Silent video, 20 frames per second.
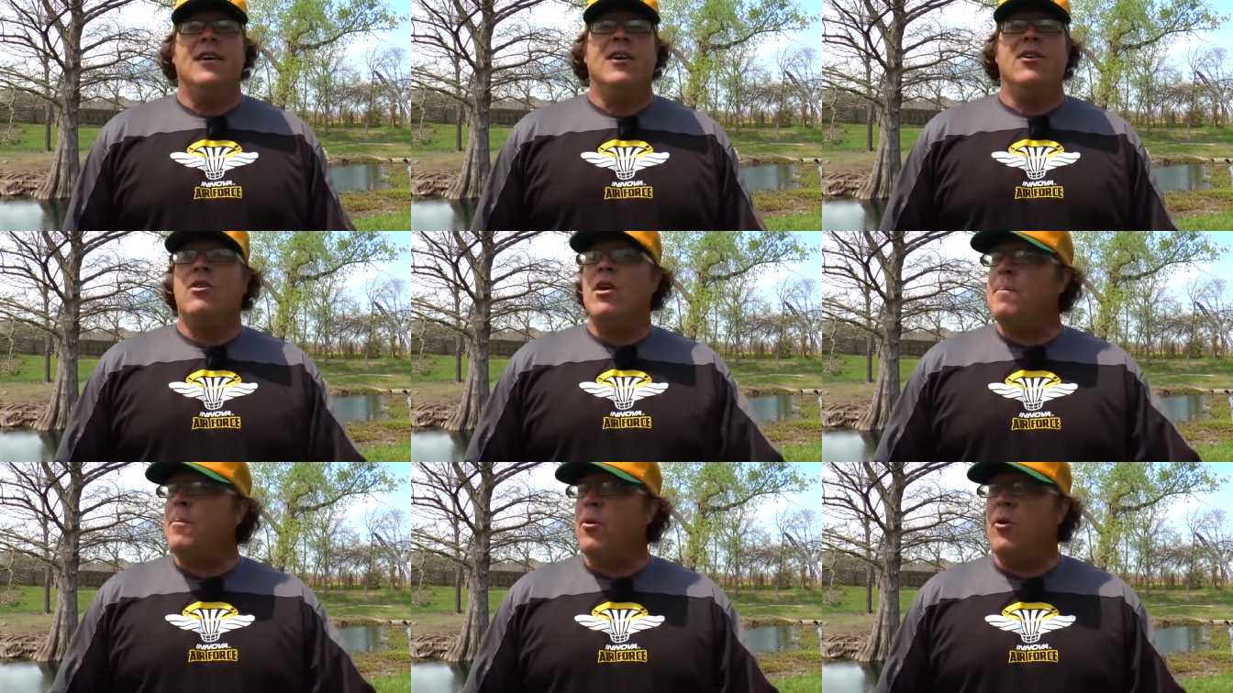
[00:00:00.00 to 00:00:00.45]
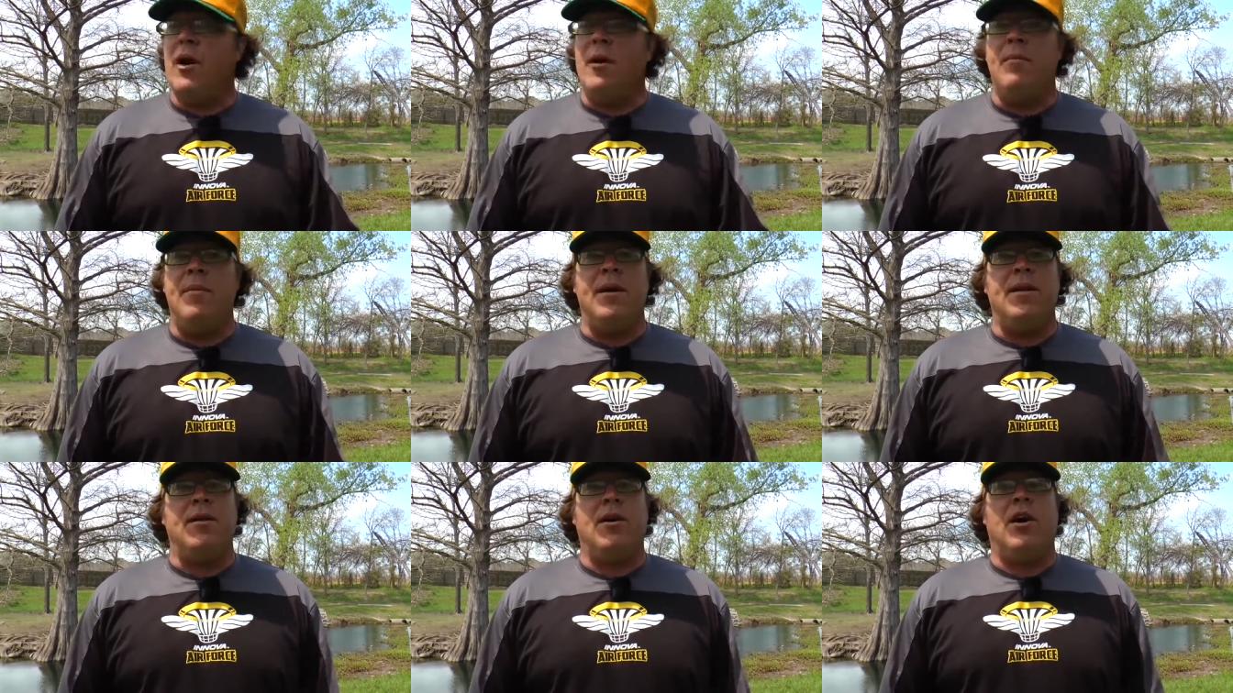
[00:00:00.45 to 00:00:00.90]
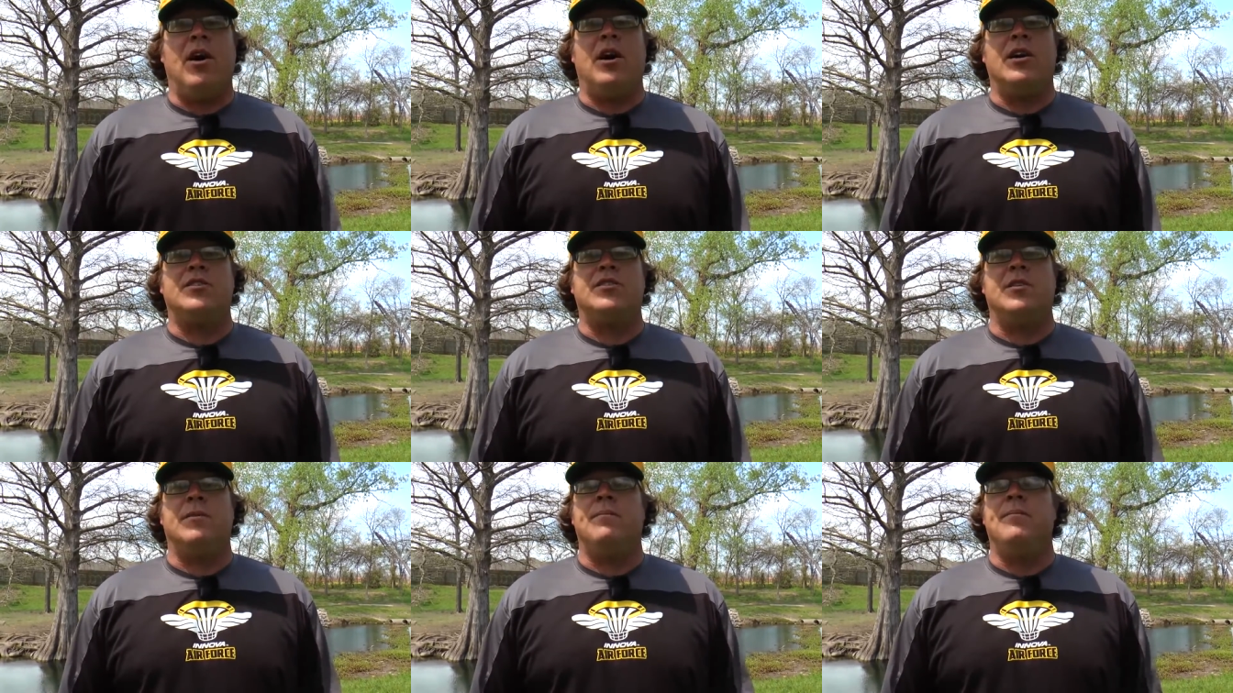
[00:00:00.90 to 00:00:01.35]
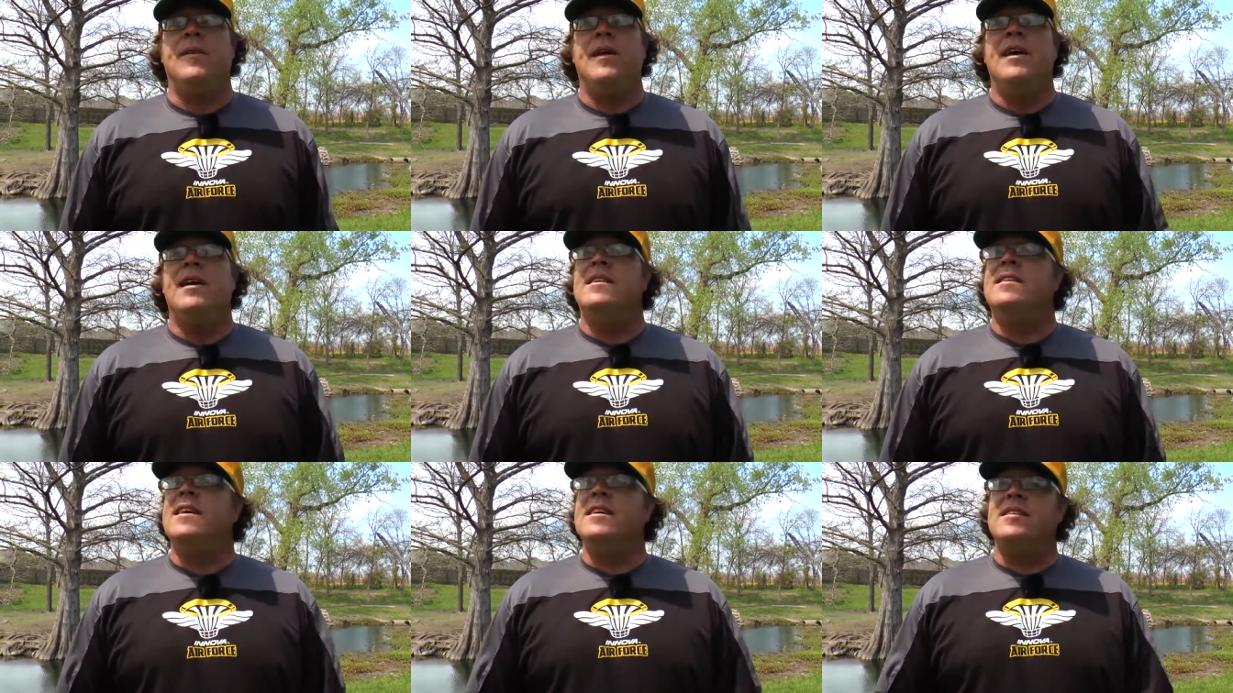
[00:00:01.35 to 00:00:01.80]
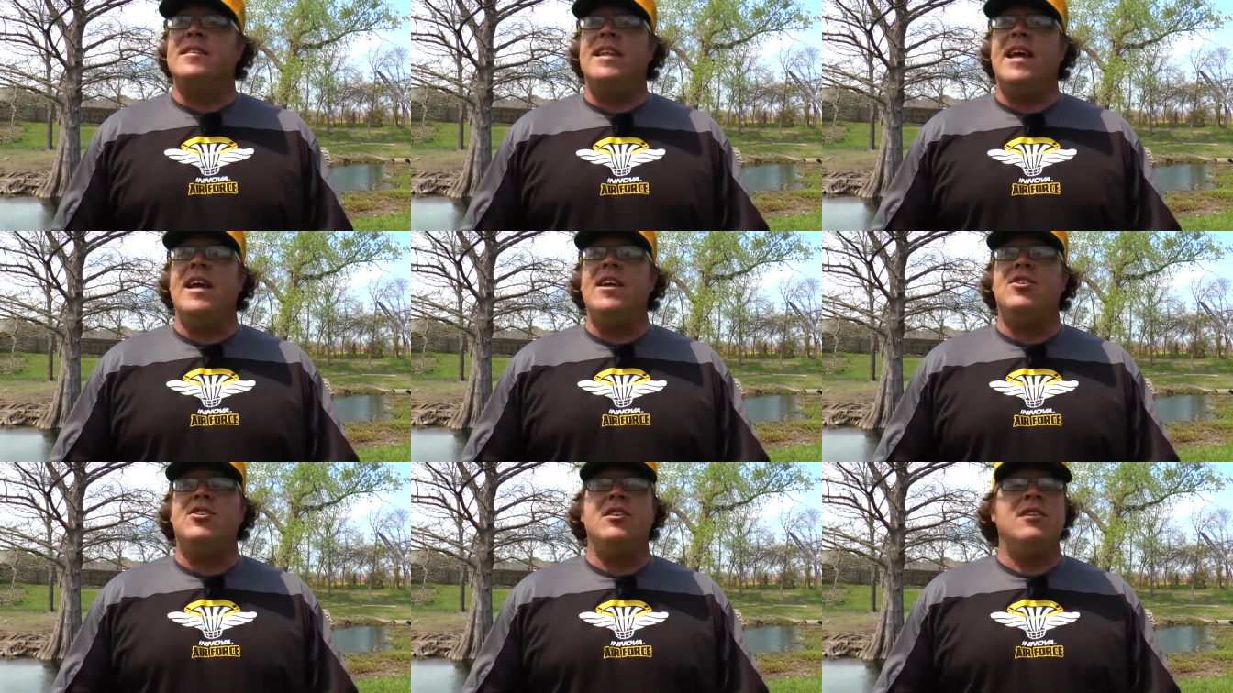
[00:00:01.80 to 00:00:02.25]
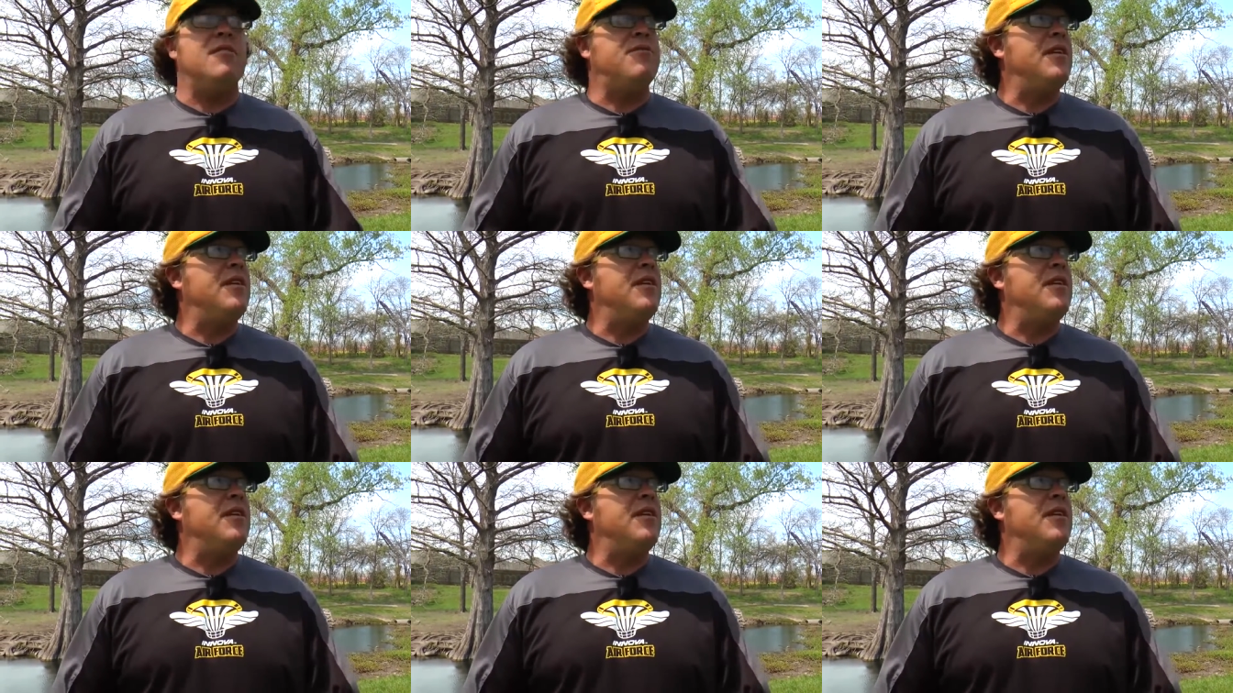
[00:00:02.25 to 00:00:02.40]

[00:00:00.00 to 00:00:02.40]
grip equipment, awesome. Disc Nation,